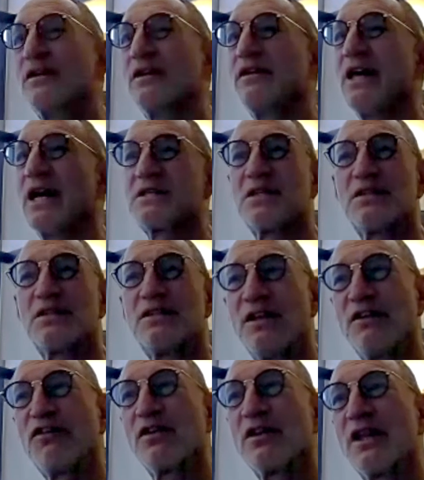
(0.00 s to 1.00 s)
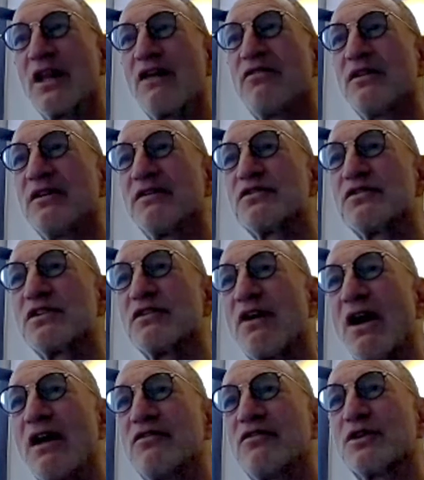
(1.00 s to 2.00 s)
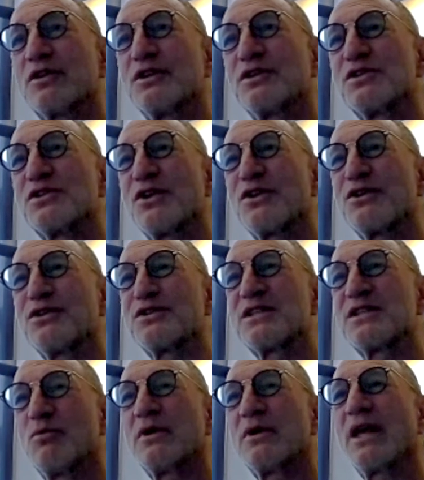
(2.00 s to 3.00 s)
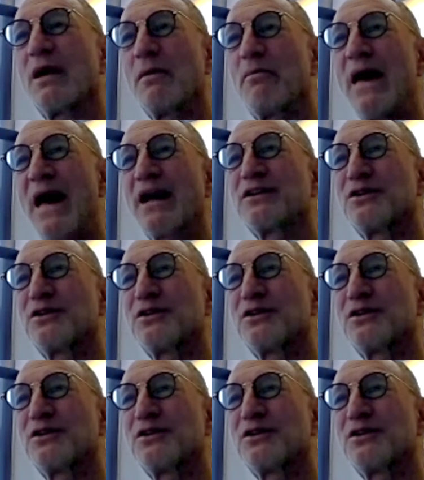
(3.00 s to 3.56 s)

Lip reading: That's a different level of survival concerns, and we'll get back to